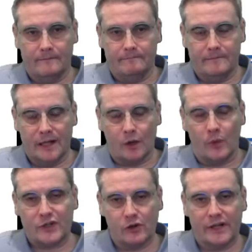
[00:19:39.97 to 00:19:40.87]
we're
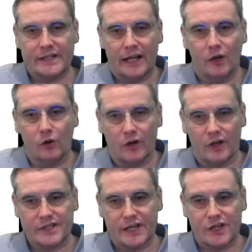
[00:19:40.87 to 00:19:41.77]
trying to get
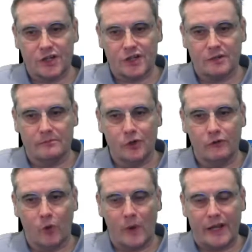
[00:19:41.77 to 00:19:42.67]
organizations to
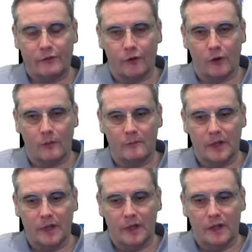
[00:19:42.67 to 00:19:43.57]
move away from
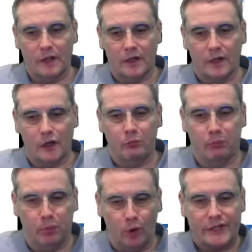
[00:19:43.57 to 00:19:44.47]

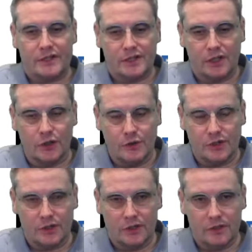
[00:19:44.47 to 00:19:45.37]
point
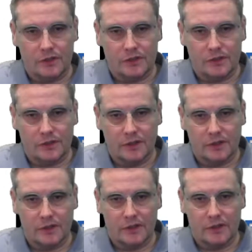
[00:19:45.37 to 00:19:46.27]
solutions
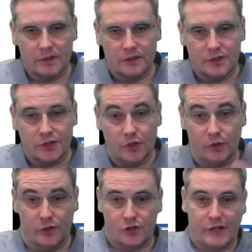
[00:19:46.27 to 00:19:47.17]
to
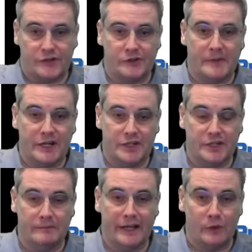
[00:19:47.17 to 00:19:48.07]
the transformation
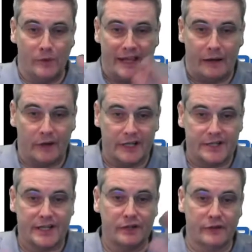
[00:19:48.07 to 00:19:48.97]
domain without
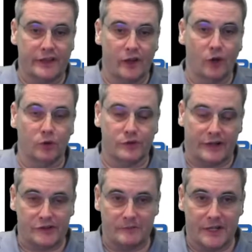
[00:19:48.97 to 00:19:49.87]
considering the whole
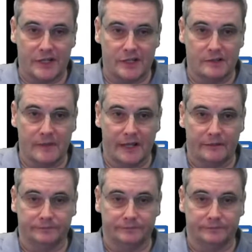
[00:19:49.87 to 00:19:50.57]
transformation domain.